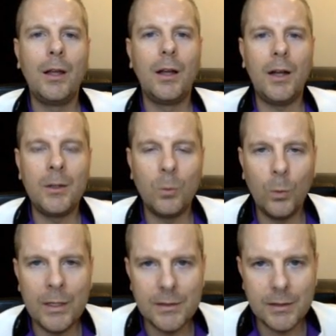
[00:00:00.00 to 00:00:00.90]
on
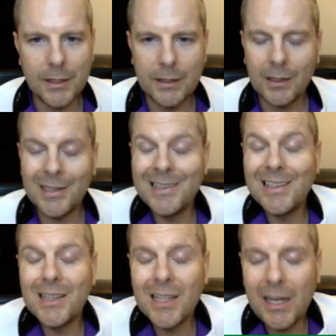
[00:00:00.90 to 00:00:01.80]
Wednesday,
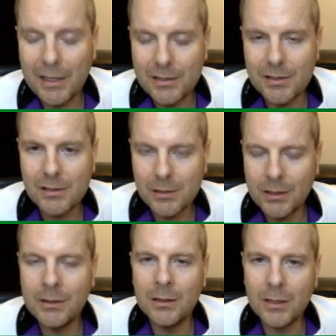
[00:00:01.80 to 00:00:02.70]
unless
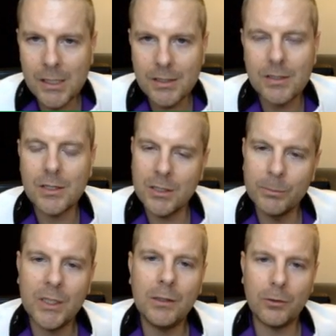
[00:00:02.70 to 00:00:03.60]
unless
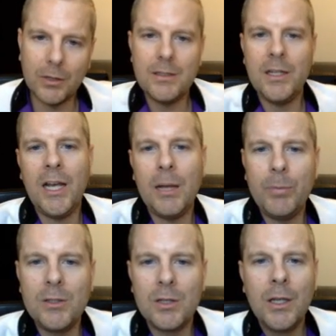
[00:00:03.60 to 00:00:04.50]
something crazy
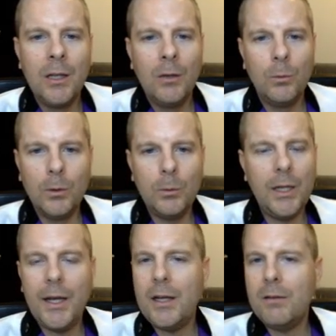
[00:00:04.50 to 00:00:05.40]
happens, where we
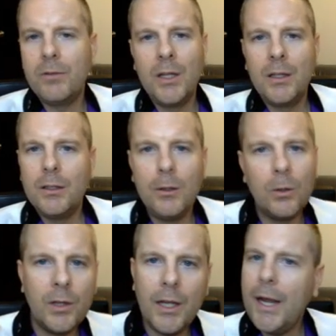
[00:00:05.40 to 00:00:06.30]
have, you
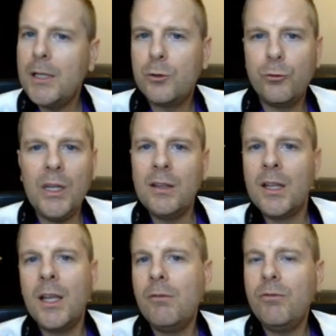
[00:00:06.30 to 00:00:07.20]
know, the H V and
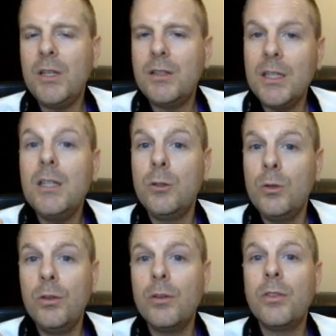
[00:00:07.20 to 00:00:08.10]
the M V T do
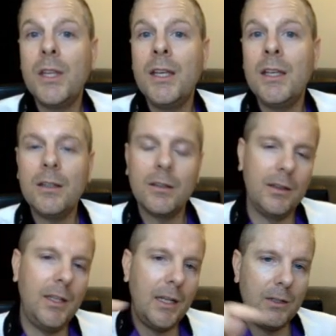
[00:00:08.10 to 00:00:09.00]
their thing,
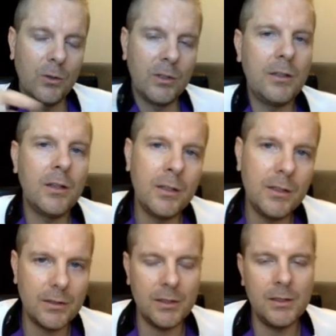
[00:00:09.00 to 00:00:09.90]
that it's only done in,
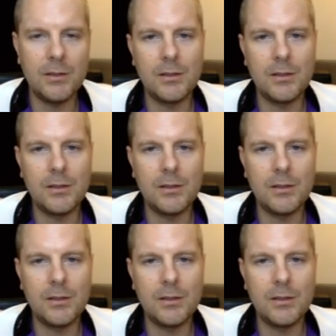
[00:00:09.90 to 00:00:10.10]
in